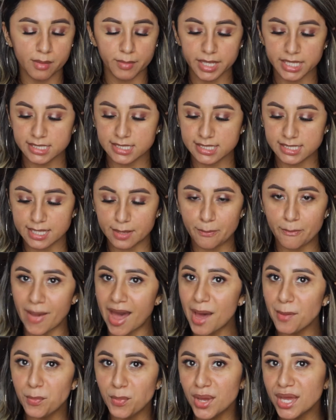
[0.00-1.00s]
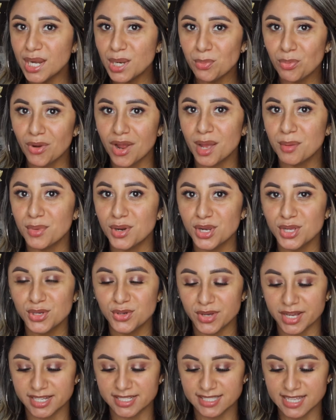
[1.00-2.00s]
It's the matte putty primer. You
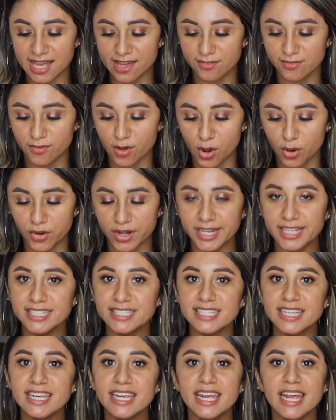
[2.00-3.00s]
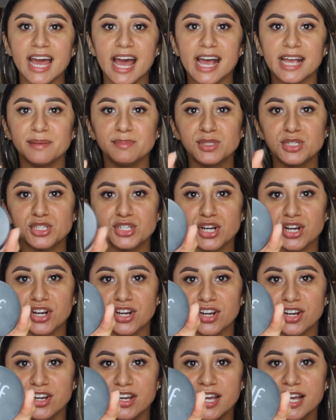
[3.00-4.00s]
guys have already seen it, I'm
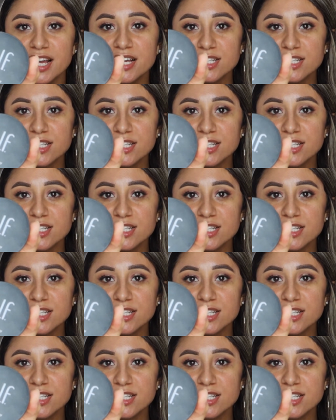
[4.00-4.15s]
sure.